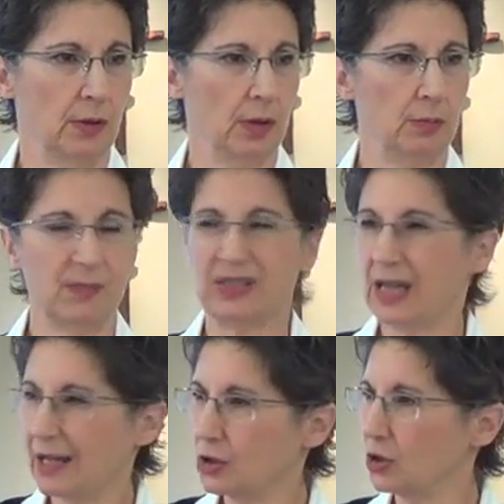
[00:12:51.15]
um,
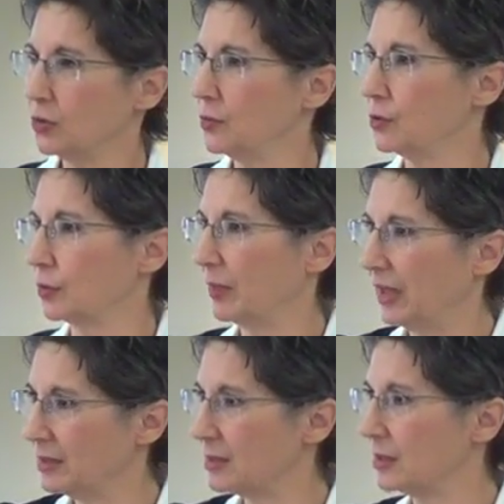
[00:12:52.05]
statues or
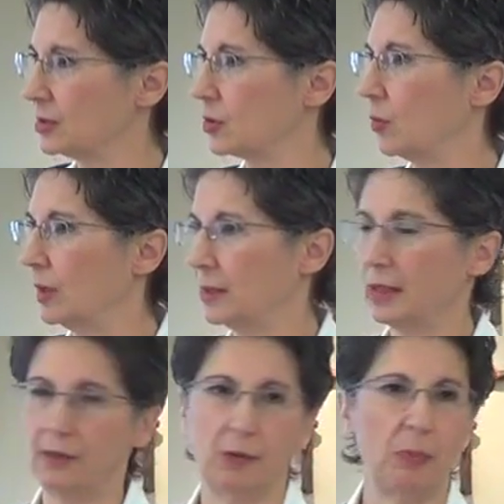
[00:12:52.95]
paintings or
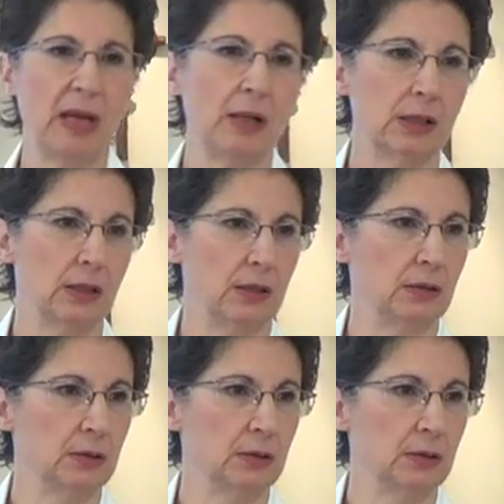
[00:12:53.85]
whatnot of a pelican.